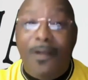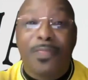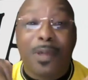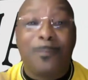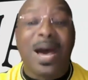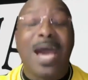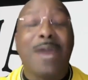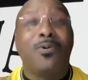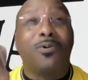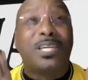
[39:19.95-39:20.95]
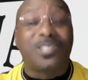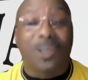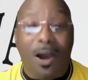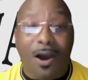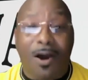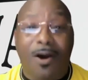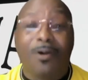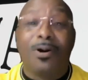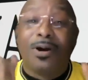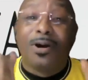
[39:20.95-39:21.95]
The Bible is
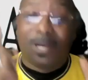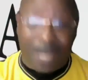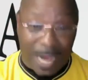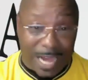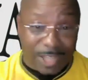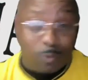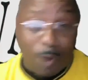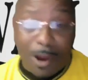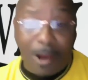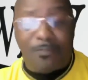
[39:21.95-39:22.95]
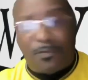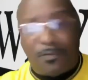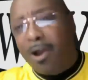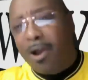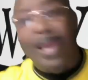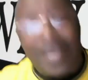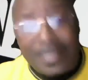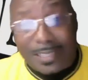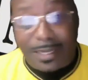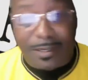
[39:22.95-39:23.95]
called God's word for a
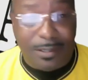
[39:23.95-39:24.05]
reason.